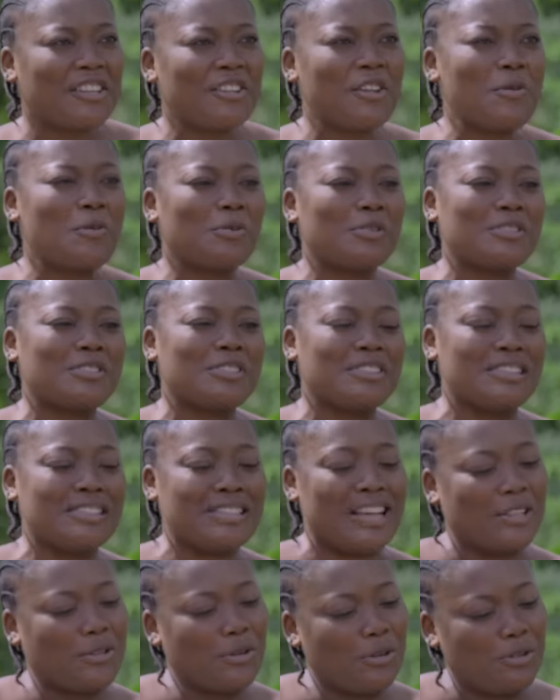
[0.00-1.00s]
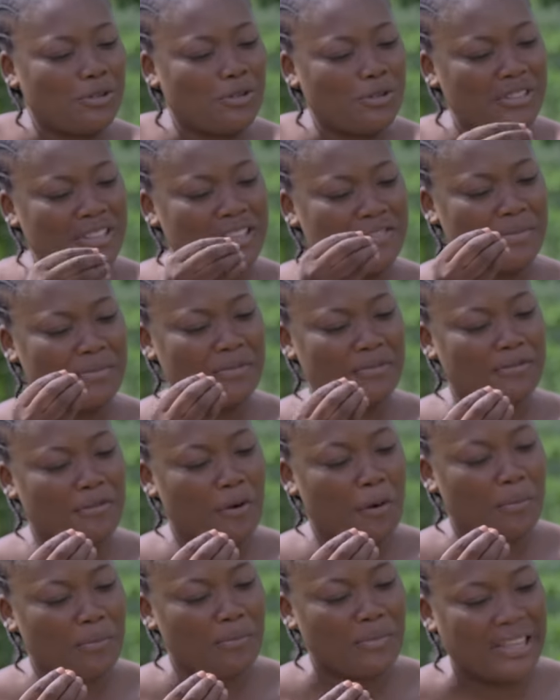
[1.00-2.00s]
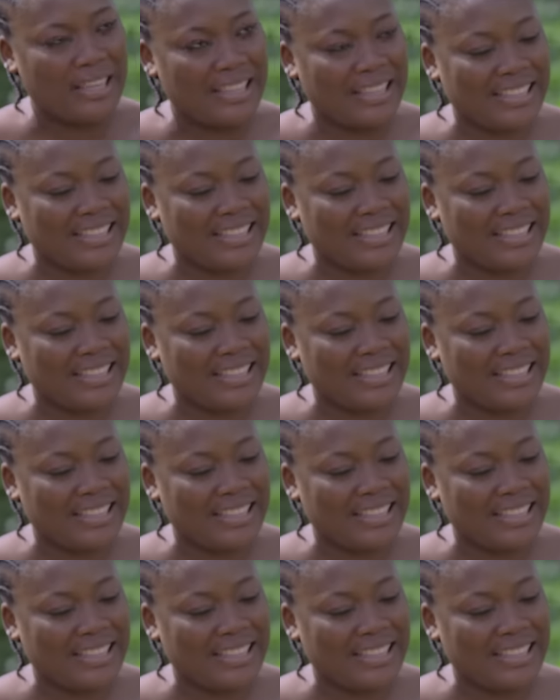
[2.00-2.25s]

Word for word: didn't want to listen. I told you to leave him for me.